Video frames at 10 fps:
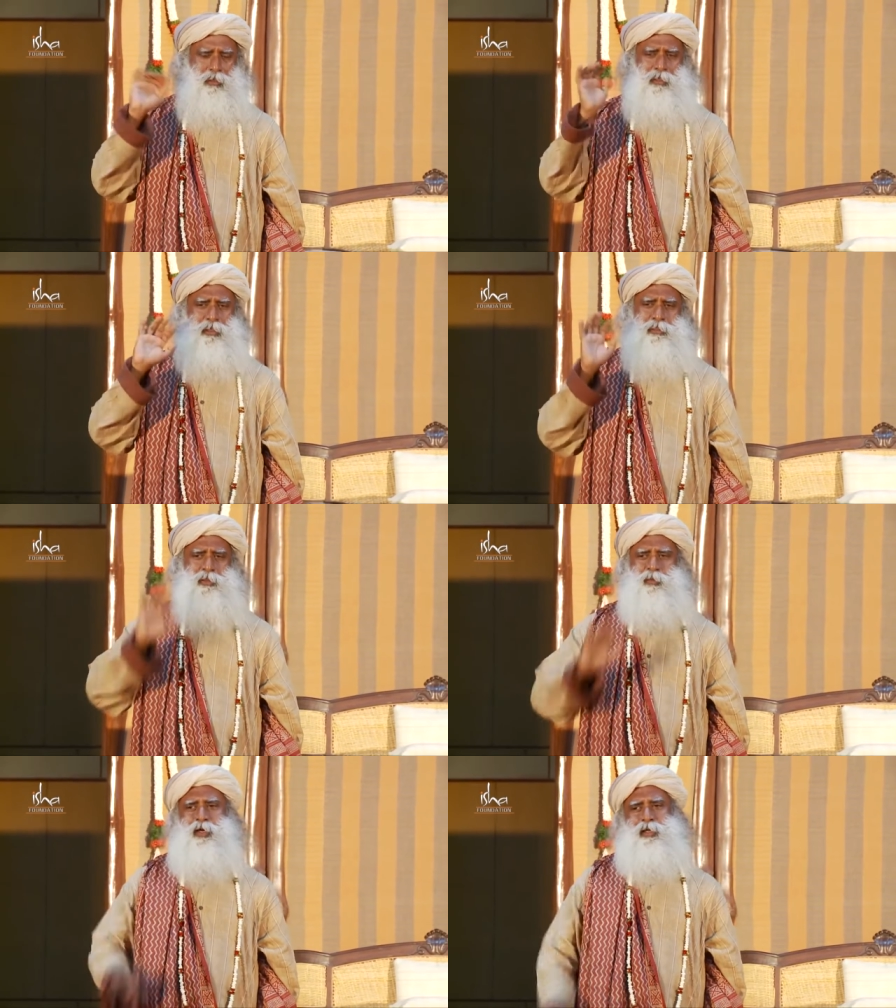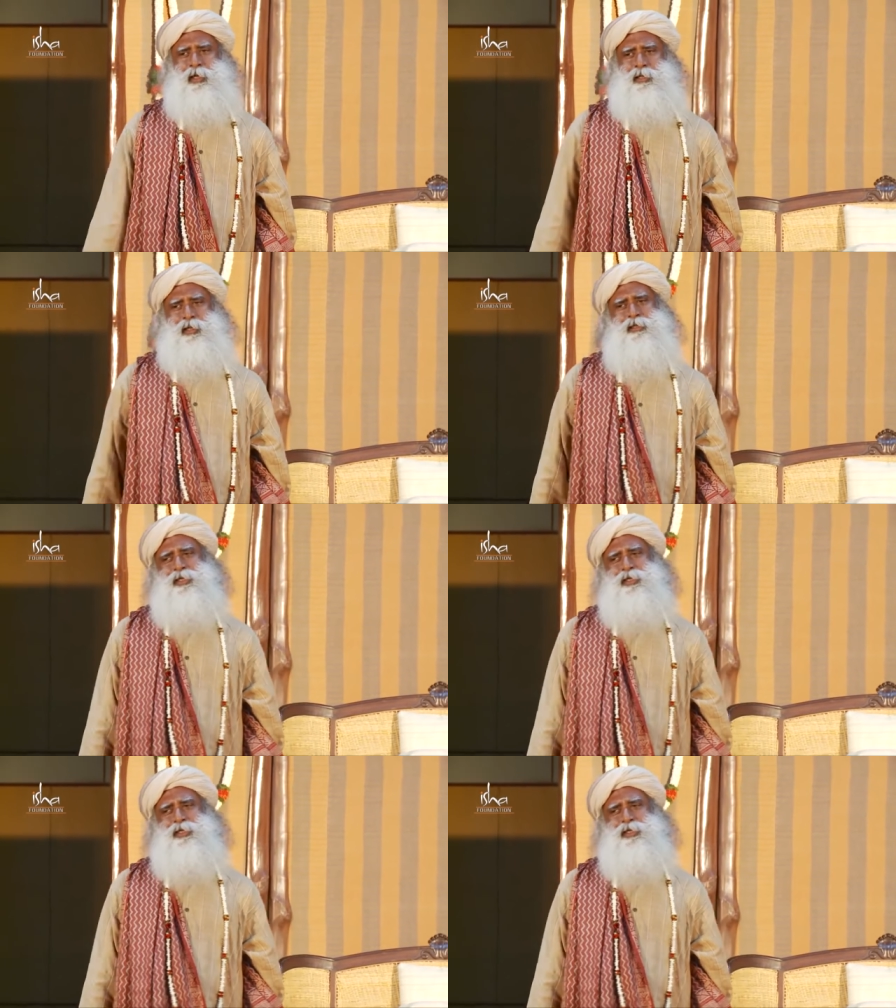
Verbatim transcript: It doesn't work like that.